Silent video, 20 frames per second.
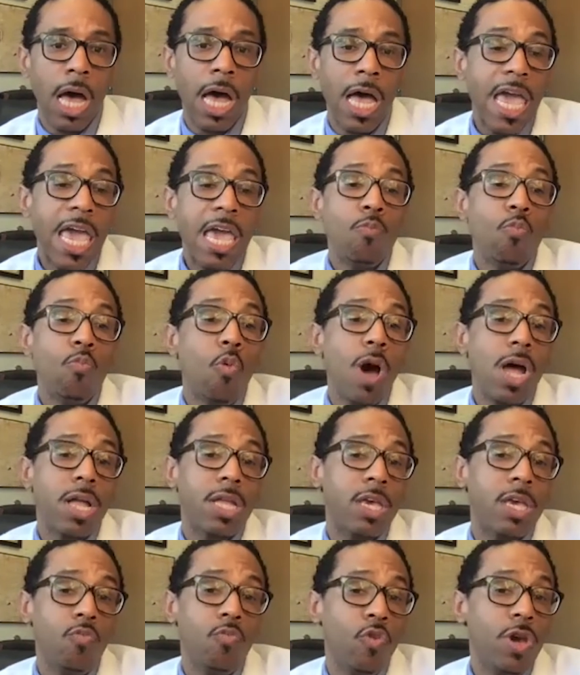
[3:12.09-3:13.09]
And what
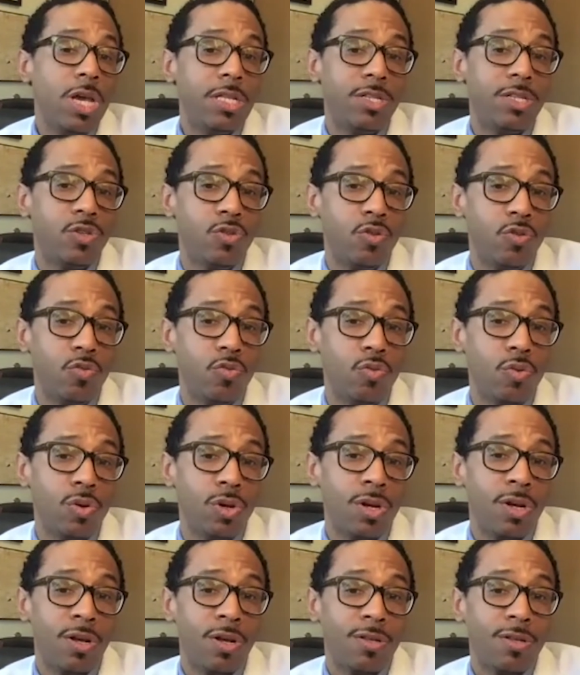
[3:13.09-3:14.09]
can we do
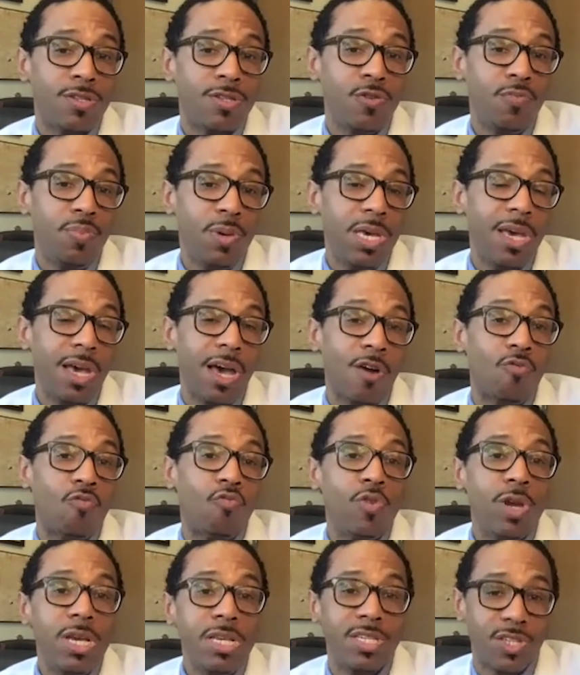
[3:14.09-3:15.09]
to be a
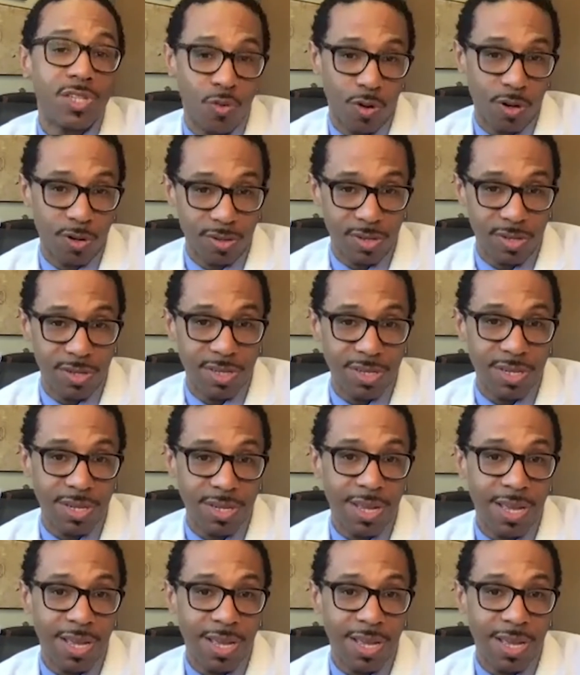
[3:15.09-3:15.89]
resource